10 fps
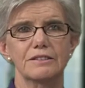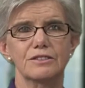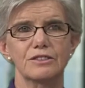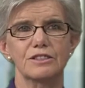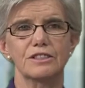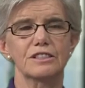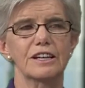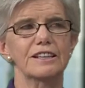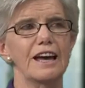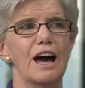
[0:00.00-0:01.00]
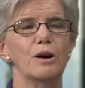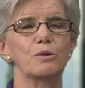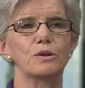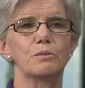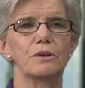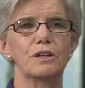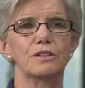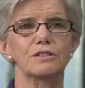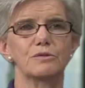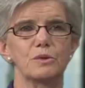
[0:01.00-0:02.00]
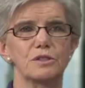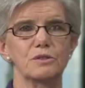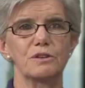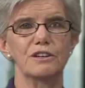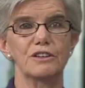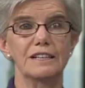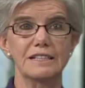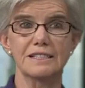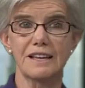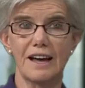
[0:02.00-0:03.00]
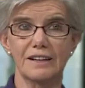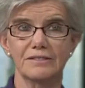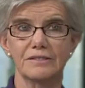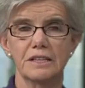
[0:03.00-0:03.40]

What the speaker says: So this is like the outward appearance of what's going on inside.